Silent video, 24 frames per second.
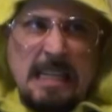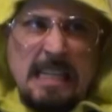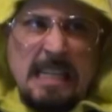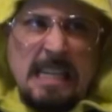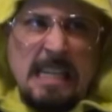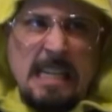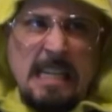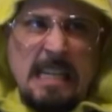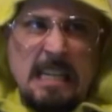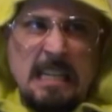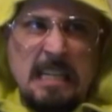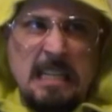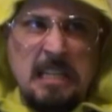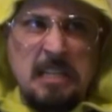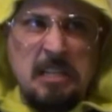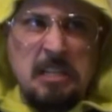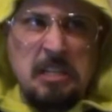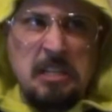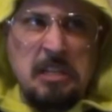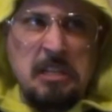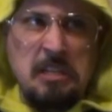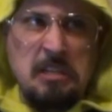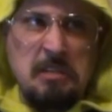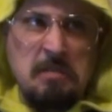And it's
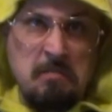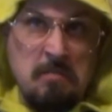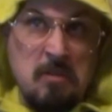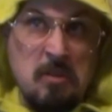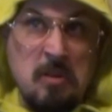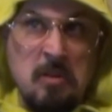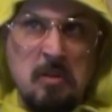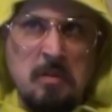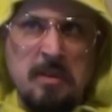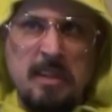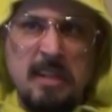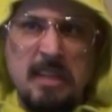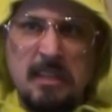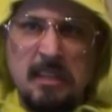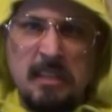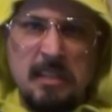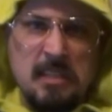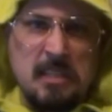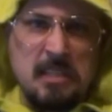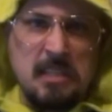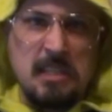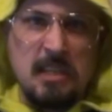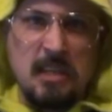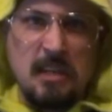a more
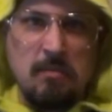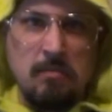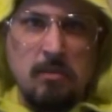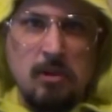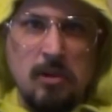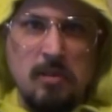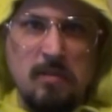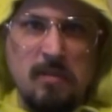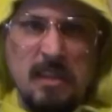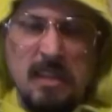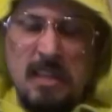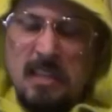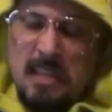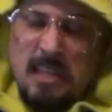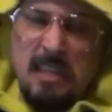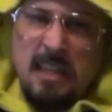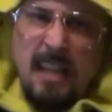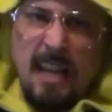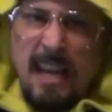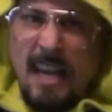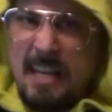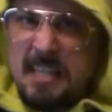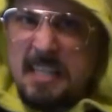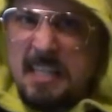realistic movie than
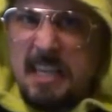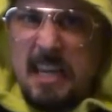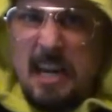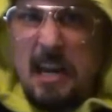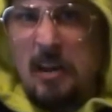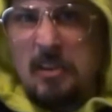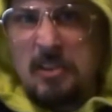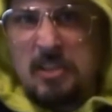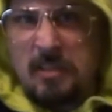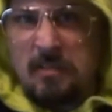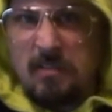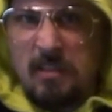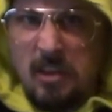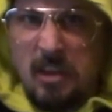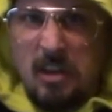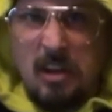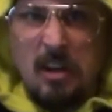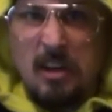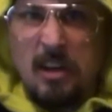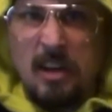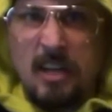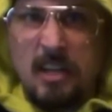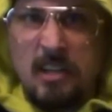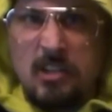Last Ounce of
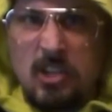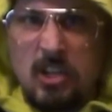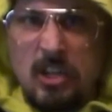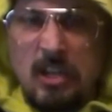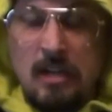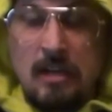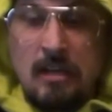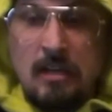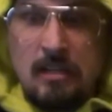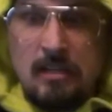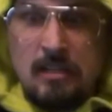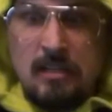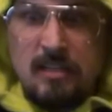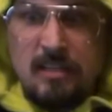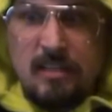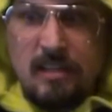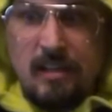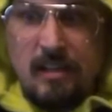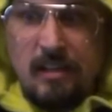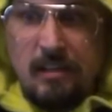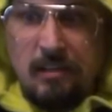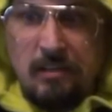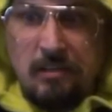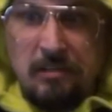Courage,
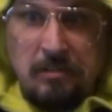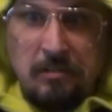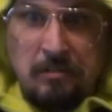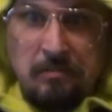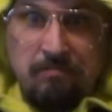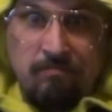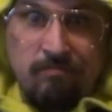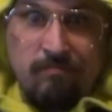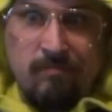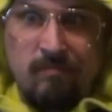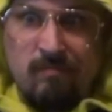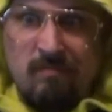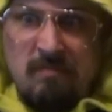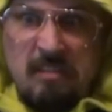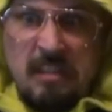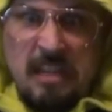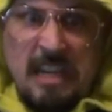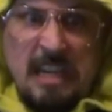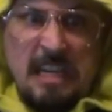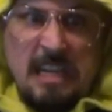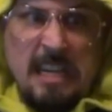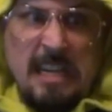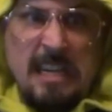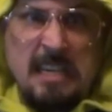so
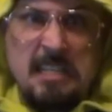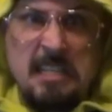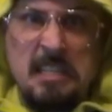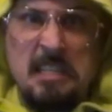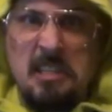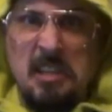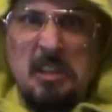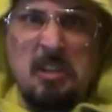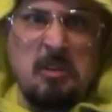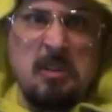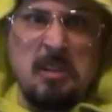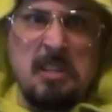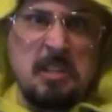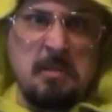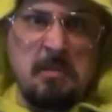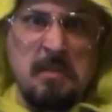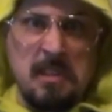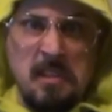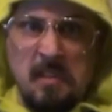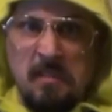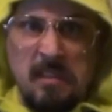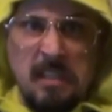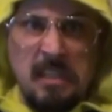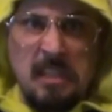I guess it's a
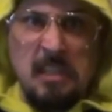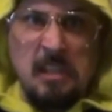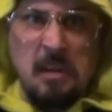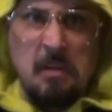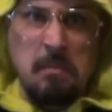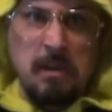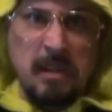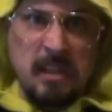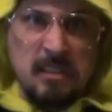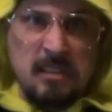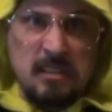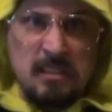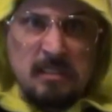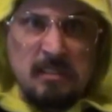Christmas film